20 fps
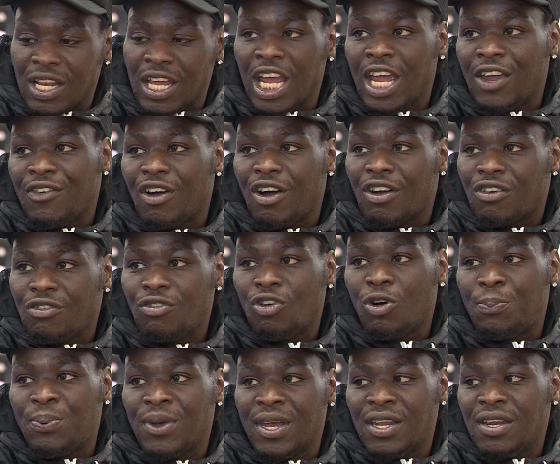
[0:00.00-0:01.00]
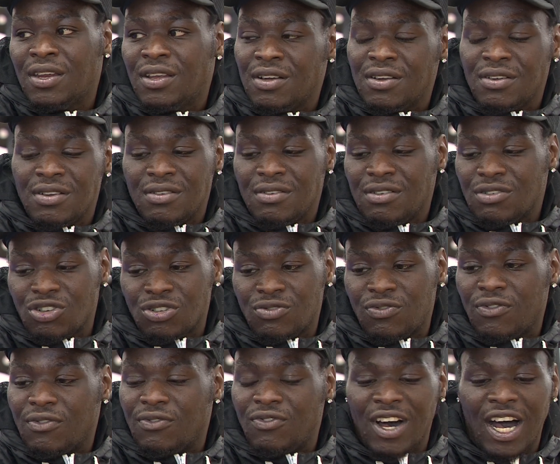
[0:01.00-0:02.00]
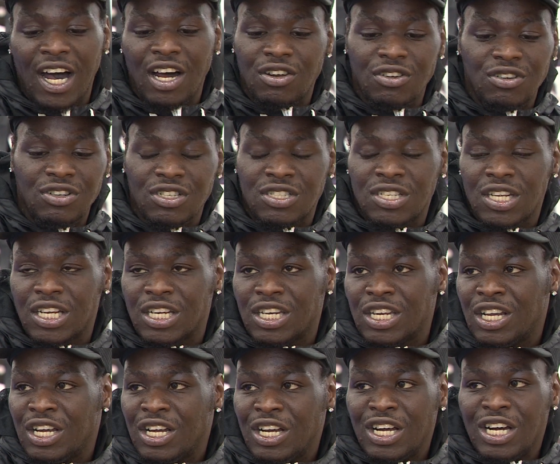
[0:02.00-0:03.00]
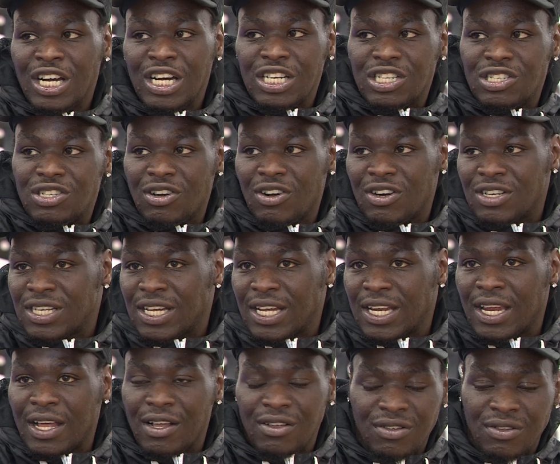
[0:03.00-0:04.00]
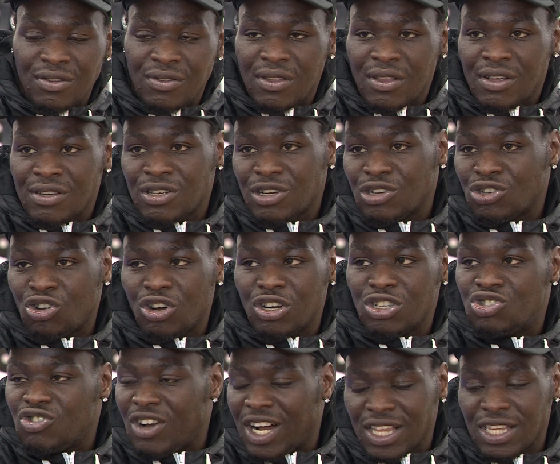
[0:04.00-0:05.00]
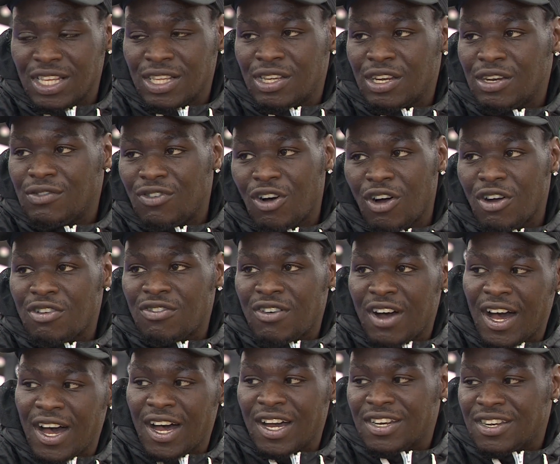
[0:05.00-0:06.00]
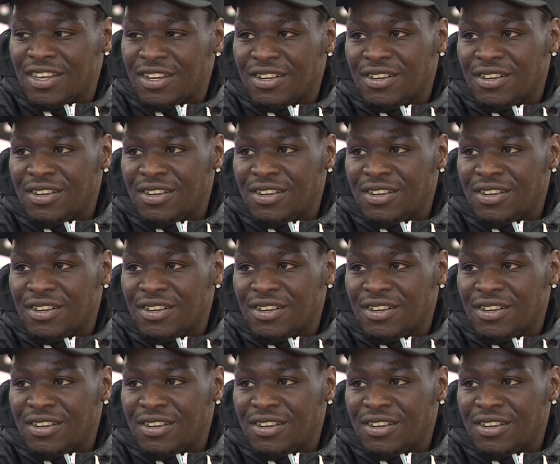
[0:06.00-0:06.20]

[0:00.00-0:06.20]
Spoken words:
The area I grew up in, just violence and drugs, and so I just got dragged into the wrong crowd.